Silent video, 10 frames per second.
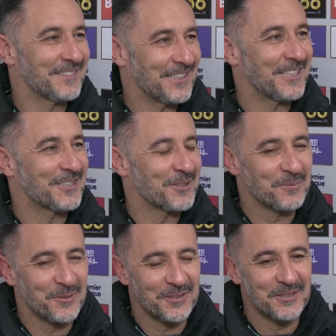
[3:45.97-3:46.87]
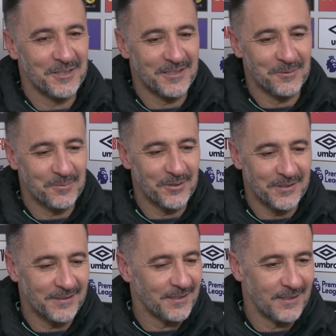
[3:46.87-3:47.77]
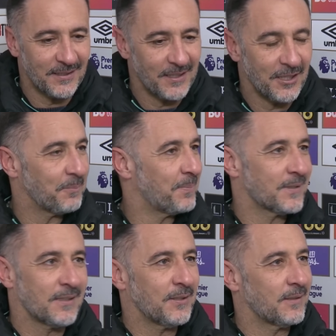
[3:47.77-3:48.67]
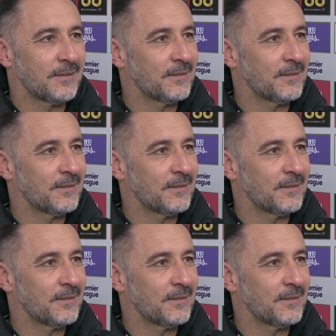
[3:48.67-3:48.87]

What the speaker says: Yes, of course. They help us a lot.